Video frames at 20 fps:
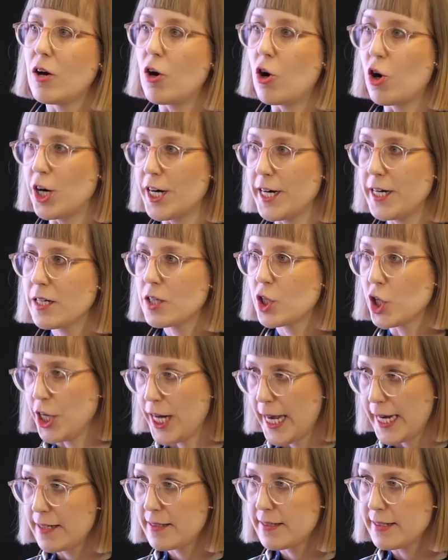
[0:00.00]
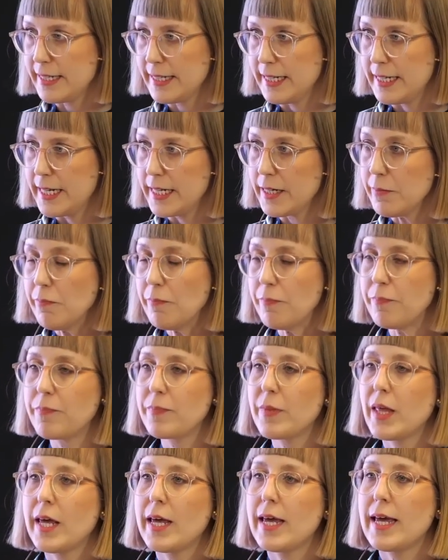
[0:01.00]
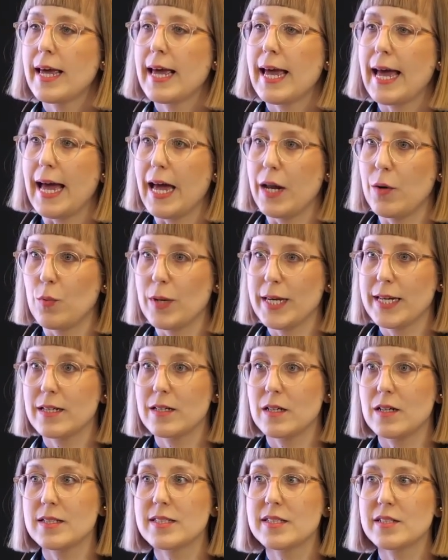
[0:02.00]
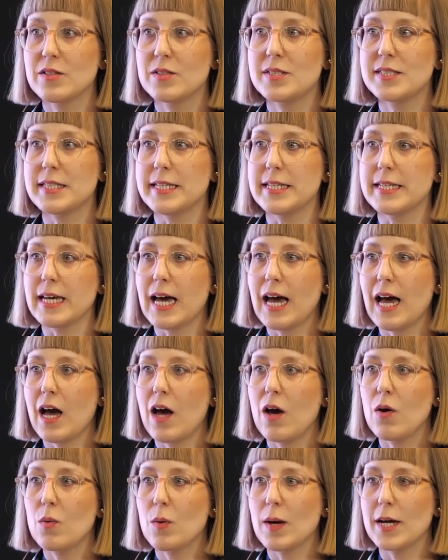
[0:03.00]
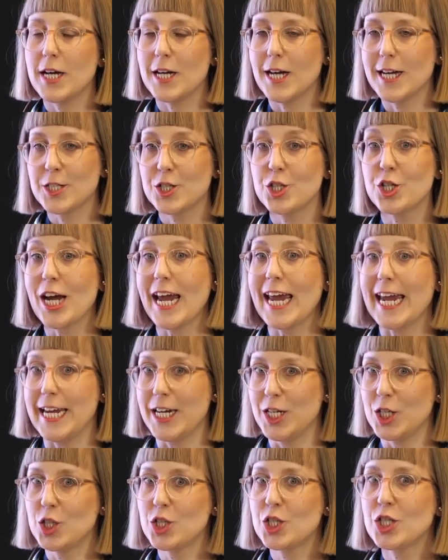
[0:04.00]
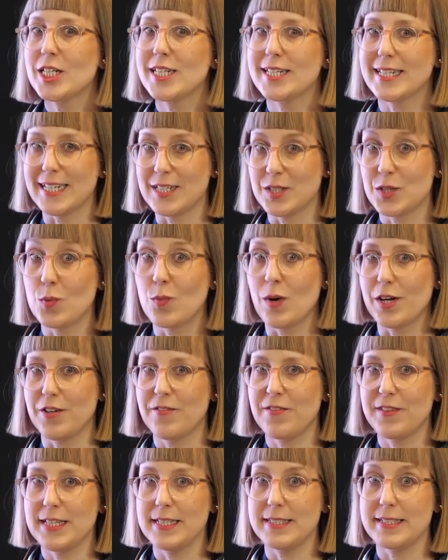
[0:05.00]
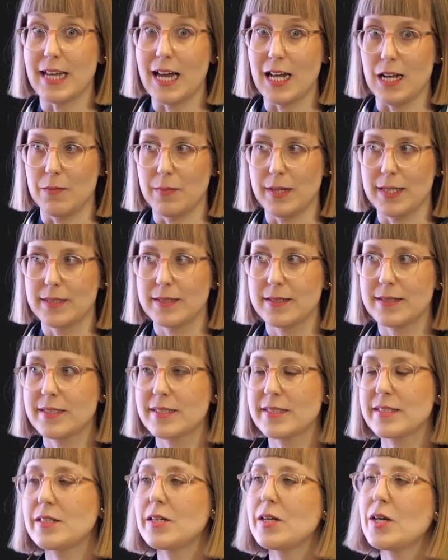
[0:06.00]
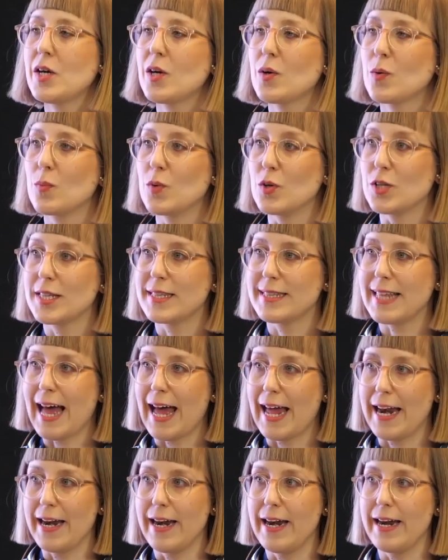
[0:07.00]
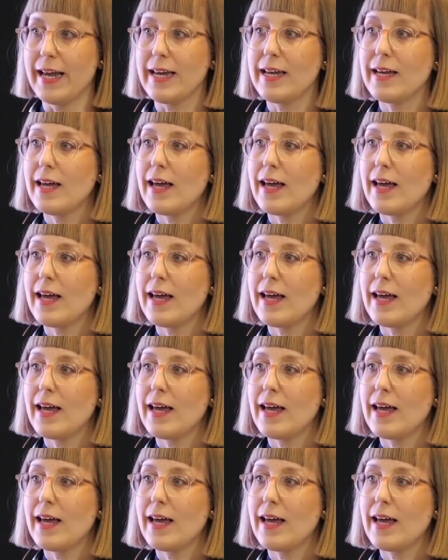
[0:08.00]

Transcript: are connected. And we can also see how a change into one of these elements would then